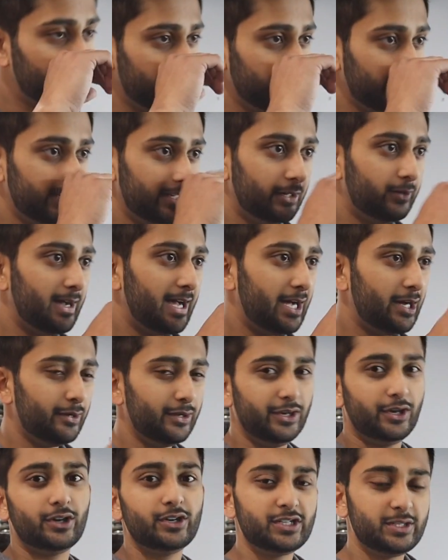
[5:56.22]
really know how
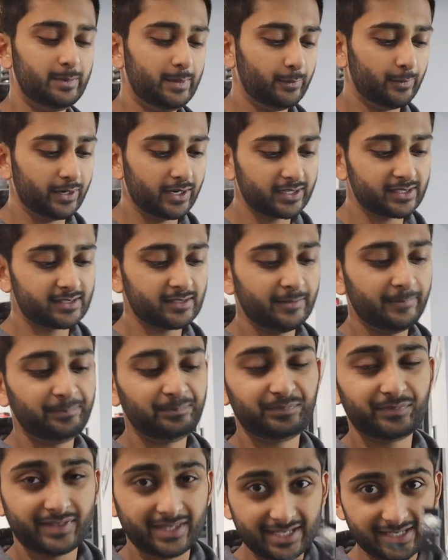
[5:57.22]
an RGB works,
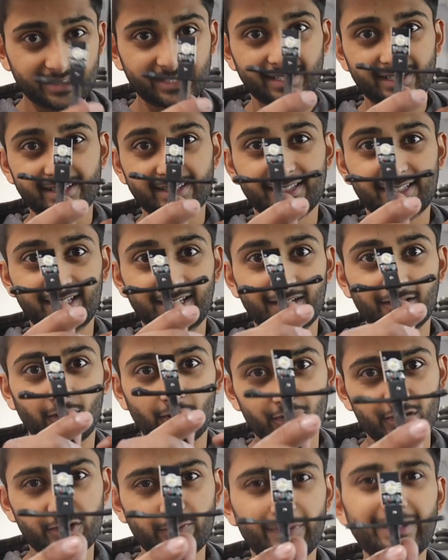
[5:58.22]
this is the
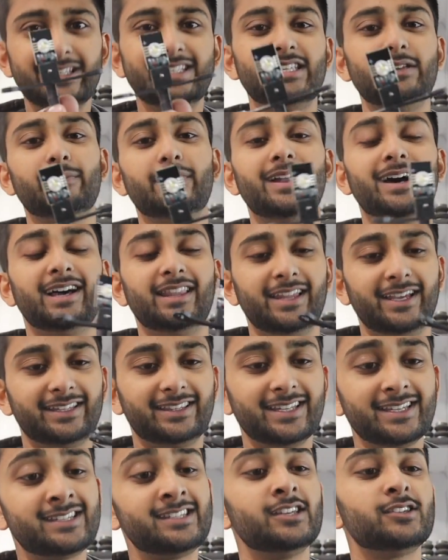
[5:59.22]
RGB demon eye. Like,
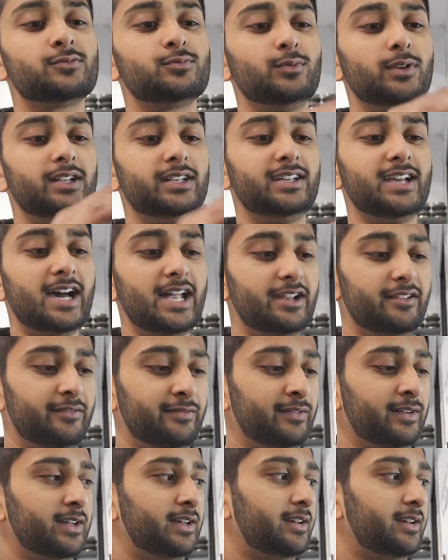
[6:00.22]
this is what kind of